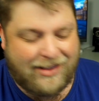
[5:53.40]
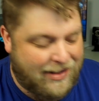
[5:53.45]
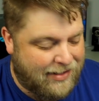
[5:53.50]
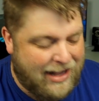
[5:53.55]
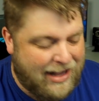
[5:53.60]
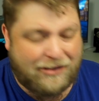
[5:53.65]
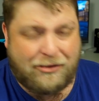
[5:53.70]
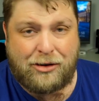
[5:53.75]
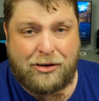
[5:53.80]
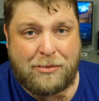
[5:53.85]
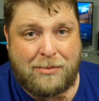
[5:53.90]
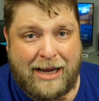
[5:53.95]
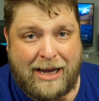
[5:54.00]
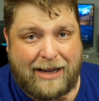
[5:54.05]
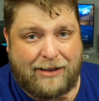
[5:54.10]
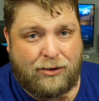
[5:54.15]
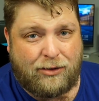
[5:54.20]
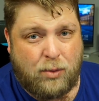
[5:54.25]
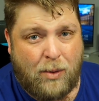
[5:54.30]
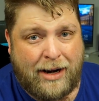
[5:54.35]
And that's going to
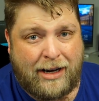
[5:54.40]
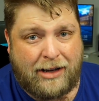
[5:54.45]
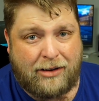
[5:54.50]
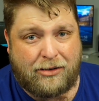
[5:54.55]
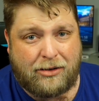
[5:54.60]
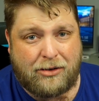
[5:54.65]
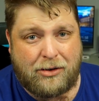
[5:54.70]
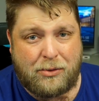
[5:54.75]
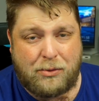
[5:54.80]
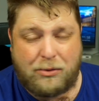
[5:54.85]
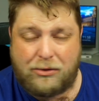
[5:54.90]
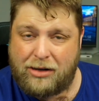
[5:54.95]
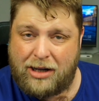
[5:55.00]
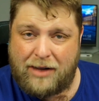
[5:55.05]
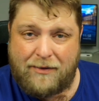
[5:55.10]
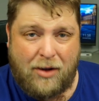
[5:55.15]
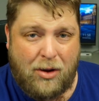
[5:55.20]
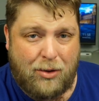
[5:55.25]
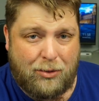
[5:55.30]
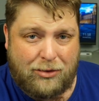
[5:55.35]
make 20 screws, and
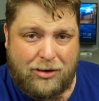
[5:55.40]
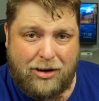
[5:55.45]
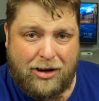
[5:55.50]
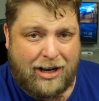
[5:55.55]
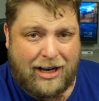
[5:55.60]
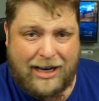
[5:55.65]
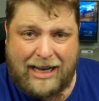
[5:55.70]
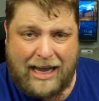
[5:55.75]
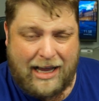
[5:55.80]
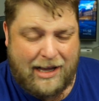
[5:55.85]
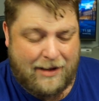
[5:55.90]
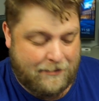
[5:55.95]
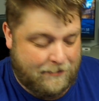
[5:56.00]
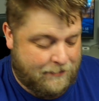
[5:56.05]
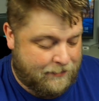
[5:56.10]
they've all got a lot.